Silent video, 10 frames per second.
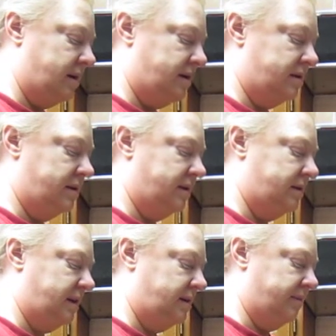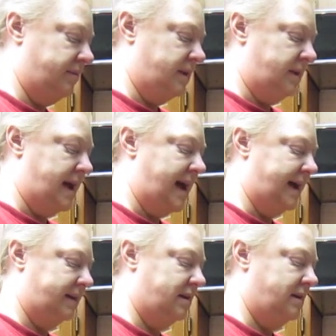saute them in
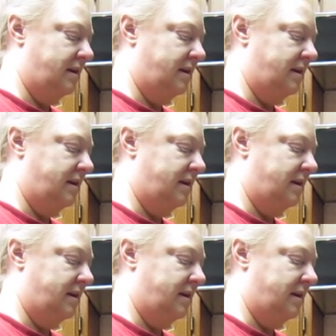that,